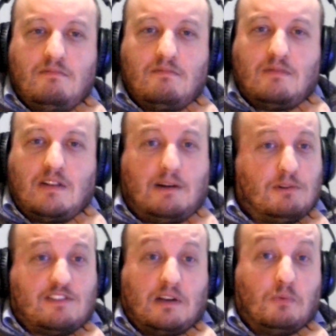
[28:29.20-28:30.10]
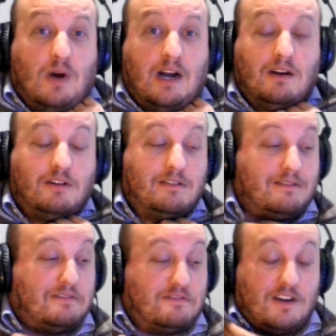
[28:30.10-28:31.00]
I was like, wow,
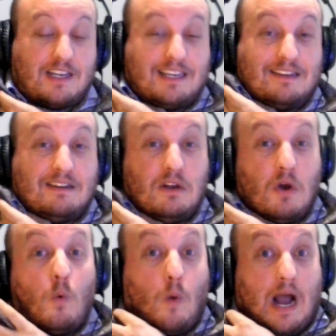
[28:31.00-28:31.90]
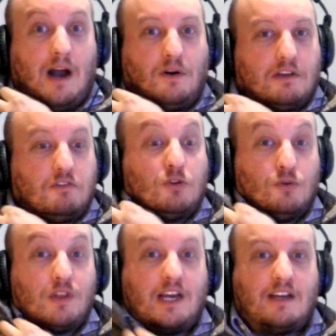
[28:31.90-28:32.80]
fucking wow. If you
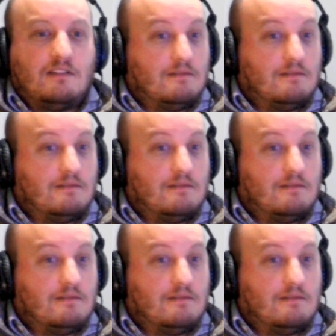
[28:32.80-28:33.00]
do that,